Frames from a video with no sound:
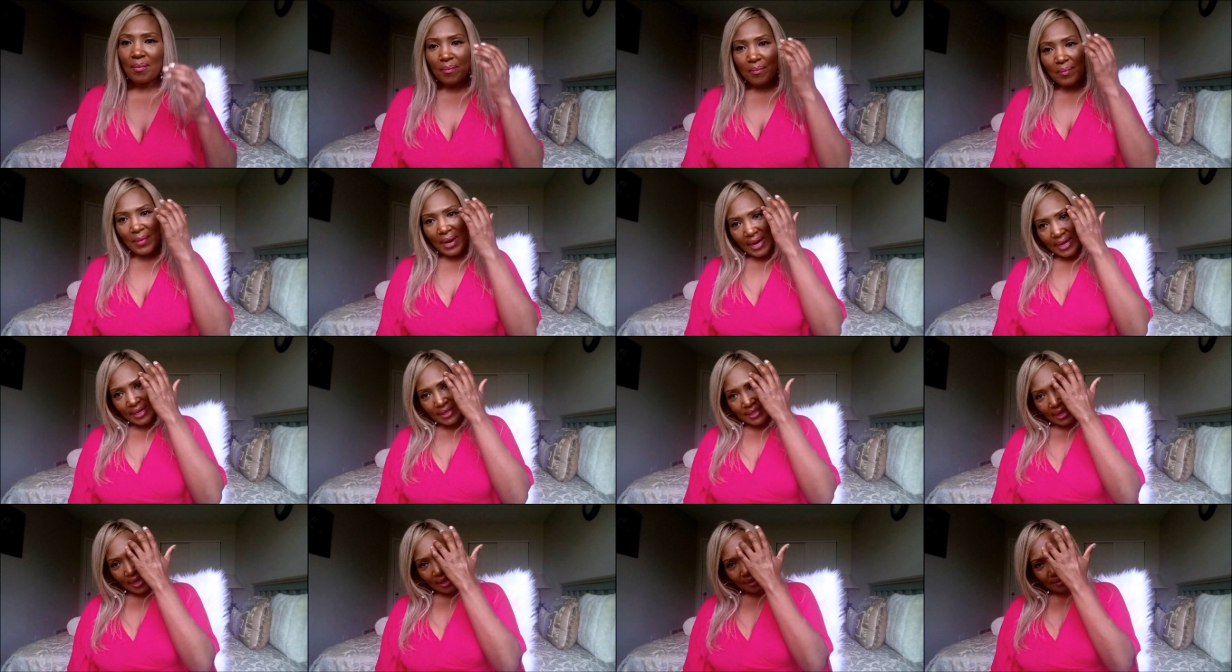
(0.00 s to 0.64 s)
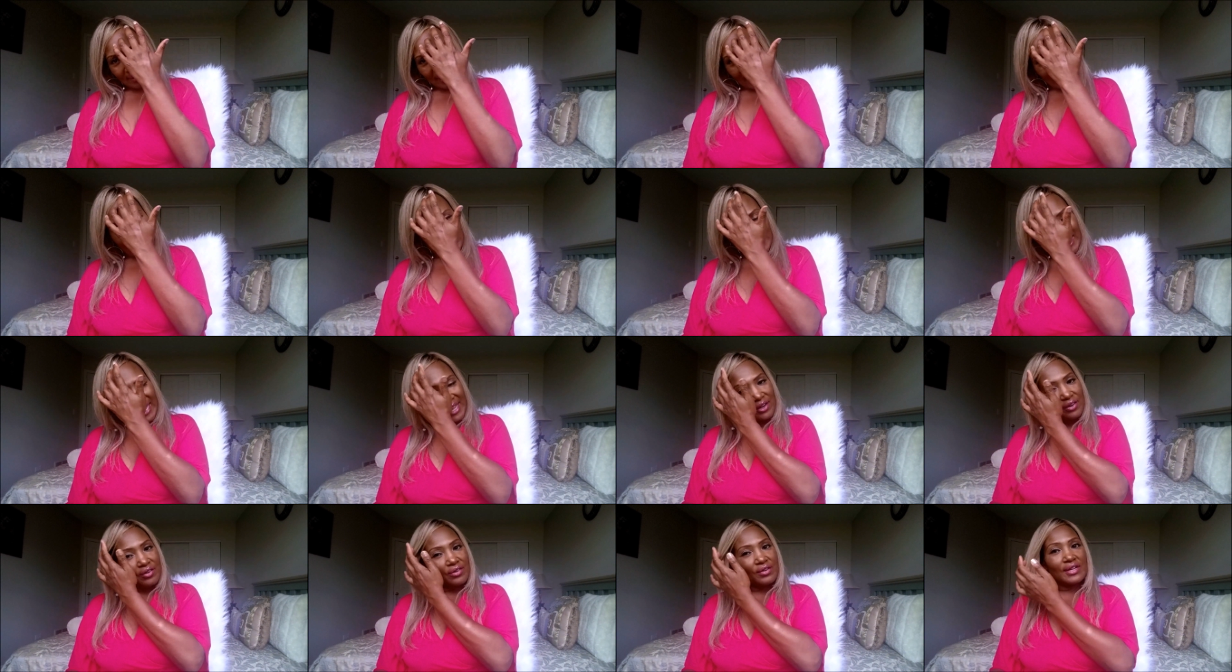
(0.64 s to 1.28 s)
My next
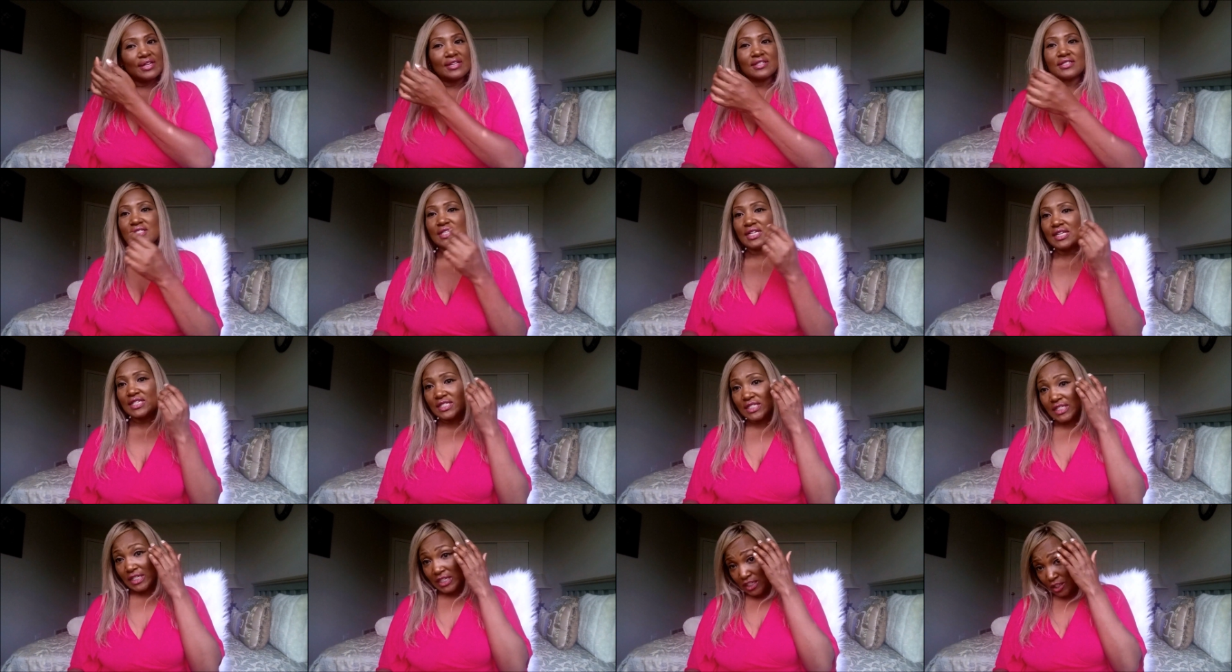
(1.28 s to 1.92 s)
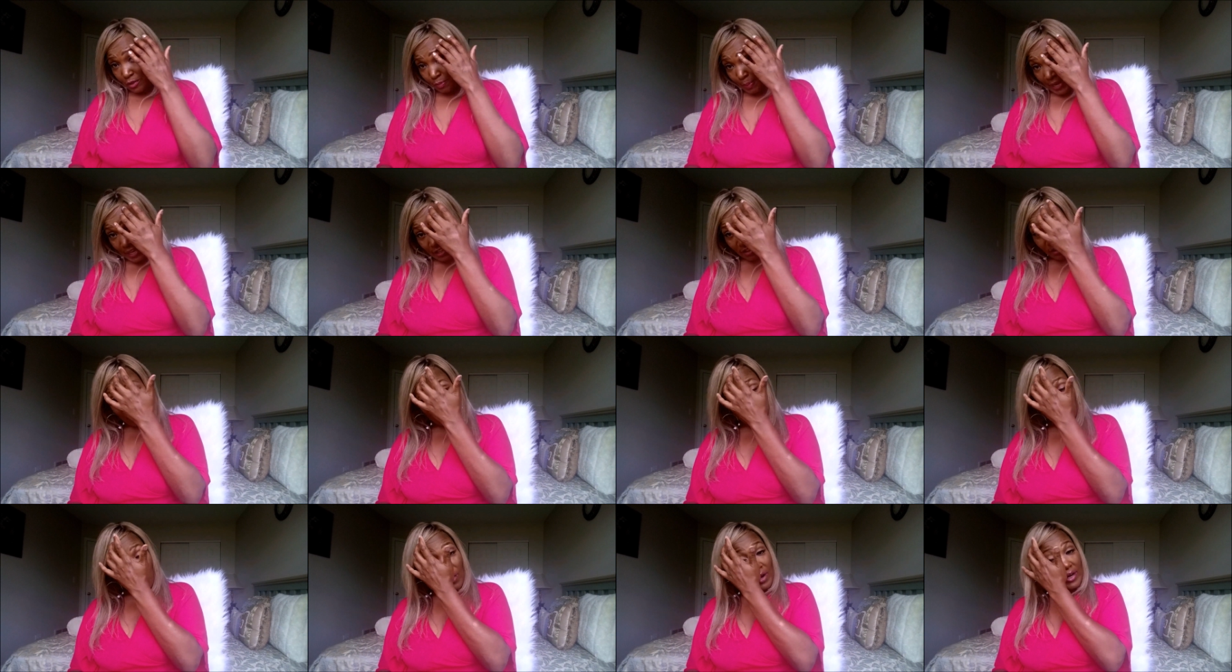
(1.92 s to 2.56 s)
highlighter is an
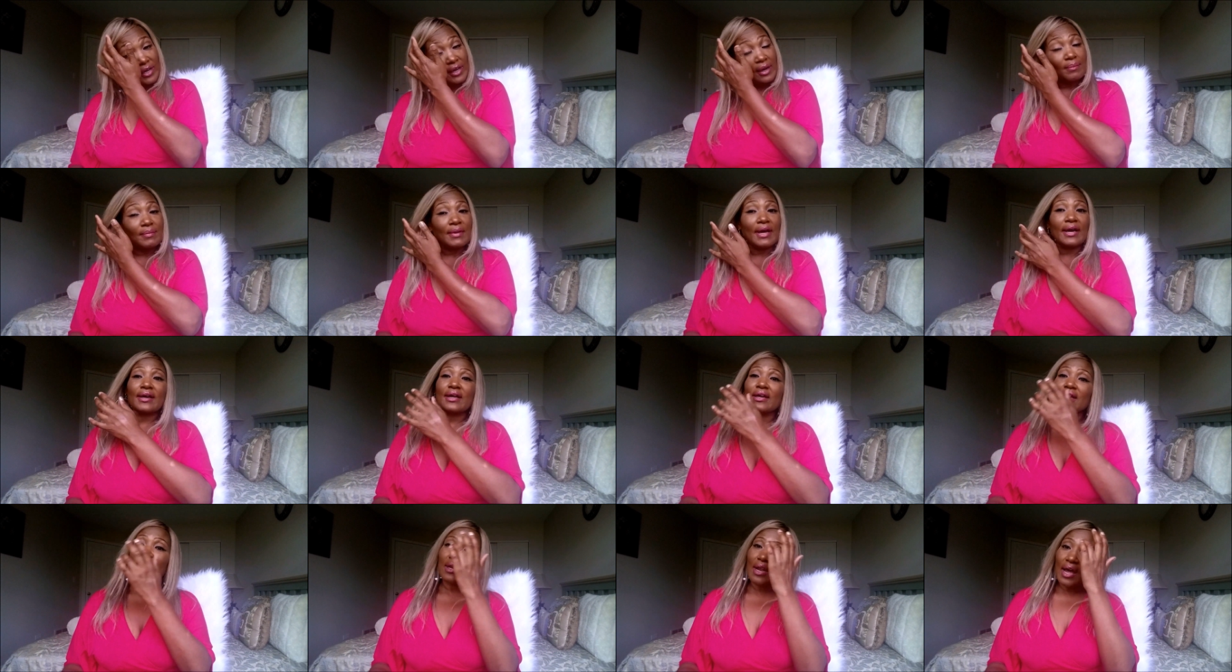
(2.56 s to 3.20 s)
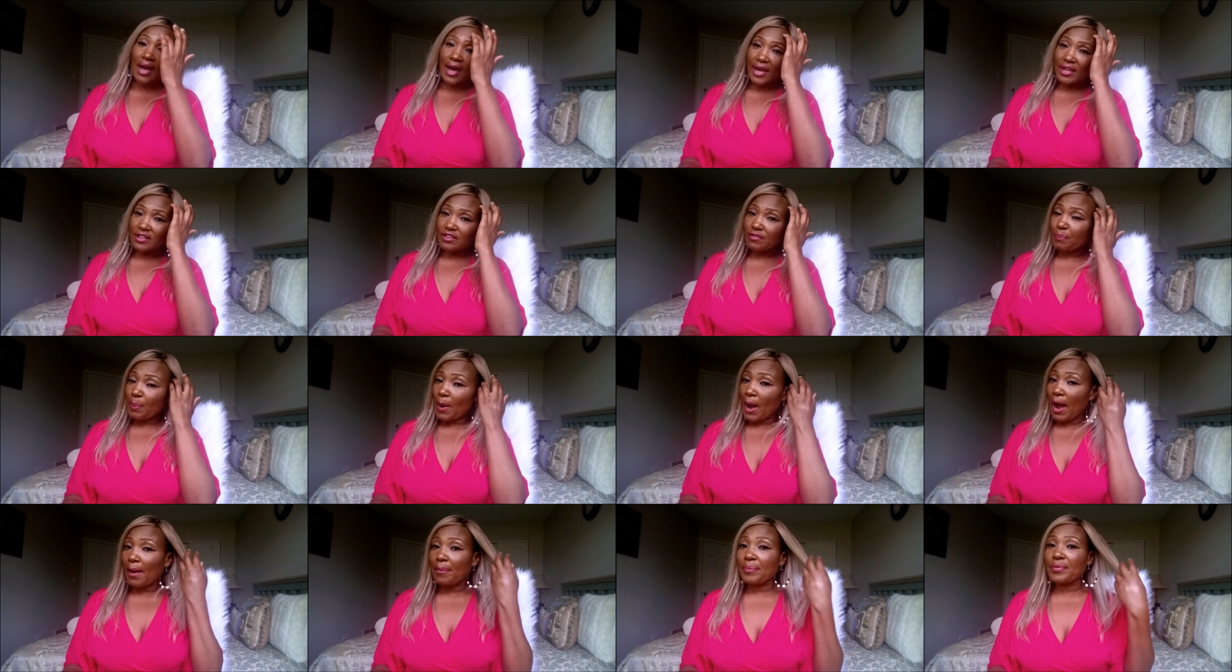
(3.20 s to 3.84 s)
expensive one. I'm not going to lie.
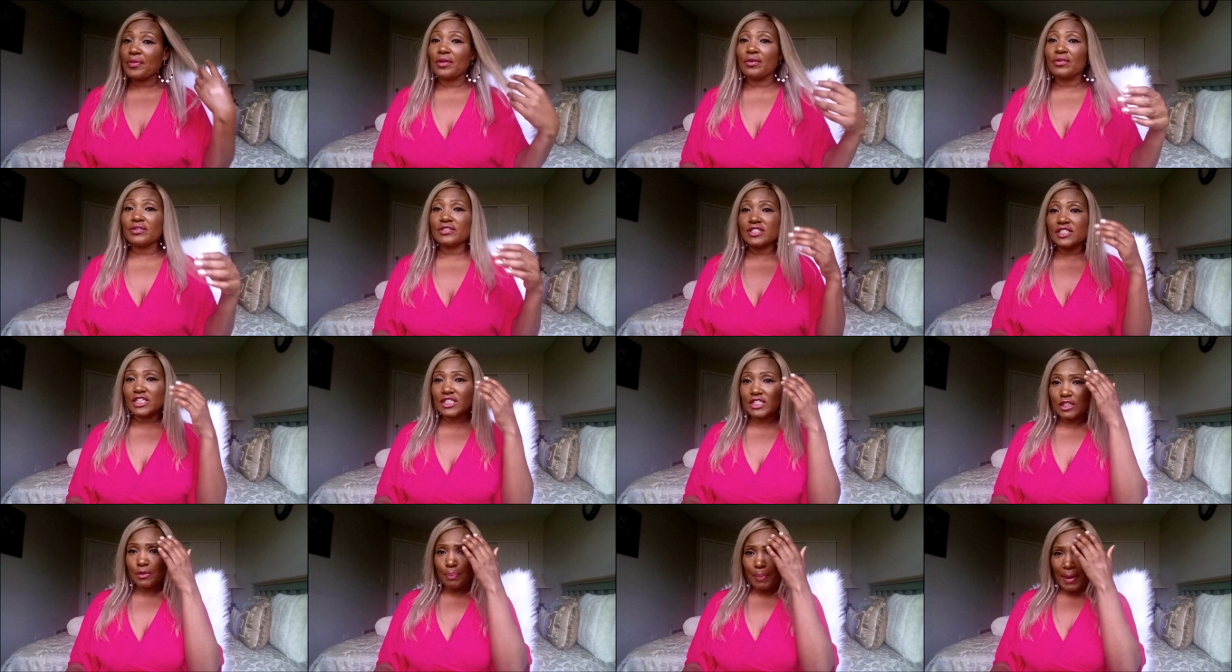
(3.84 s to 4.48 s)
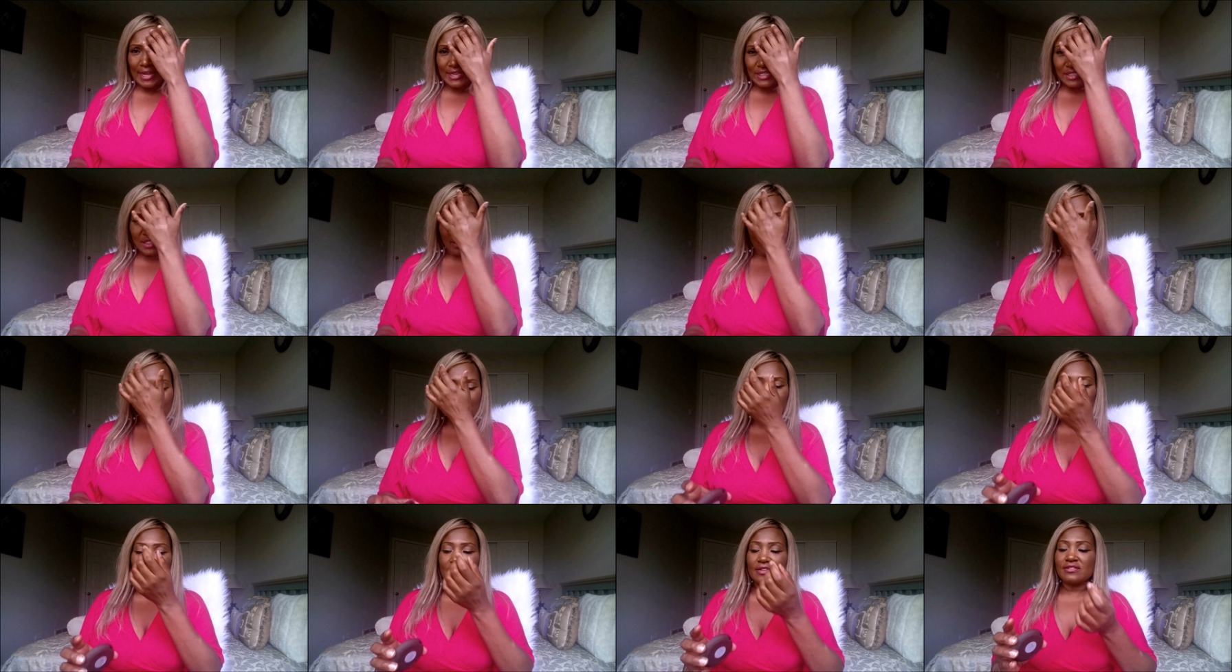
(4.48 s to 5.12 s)
It's popular. It's expensive.